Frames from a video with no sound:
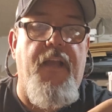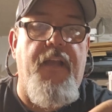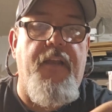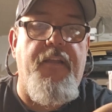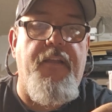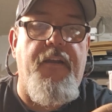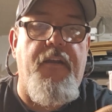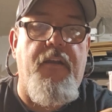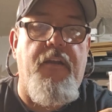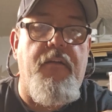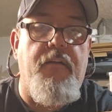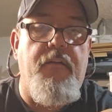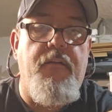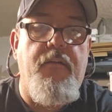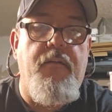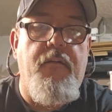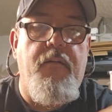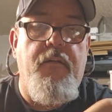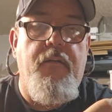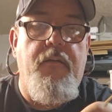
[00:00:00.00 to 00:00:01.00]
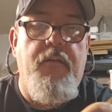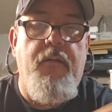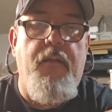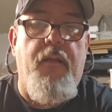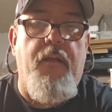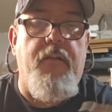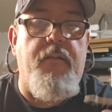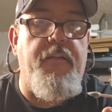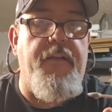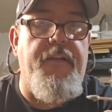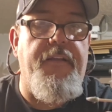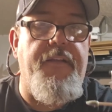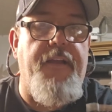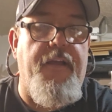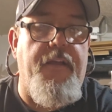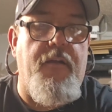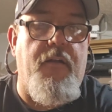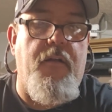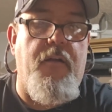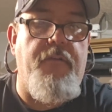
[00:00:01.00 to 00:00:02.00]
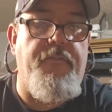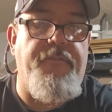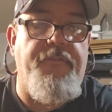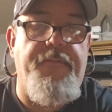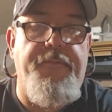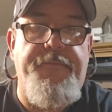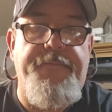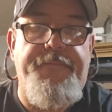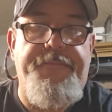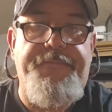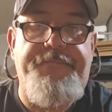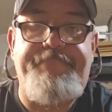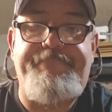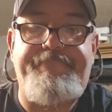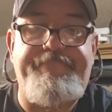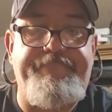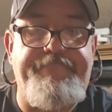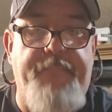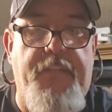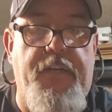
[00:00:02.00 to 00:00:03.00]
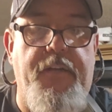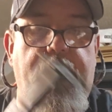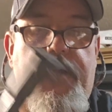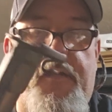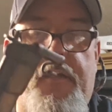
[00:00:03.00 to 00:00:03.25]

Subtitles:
out of there. And clean that off. There you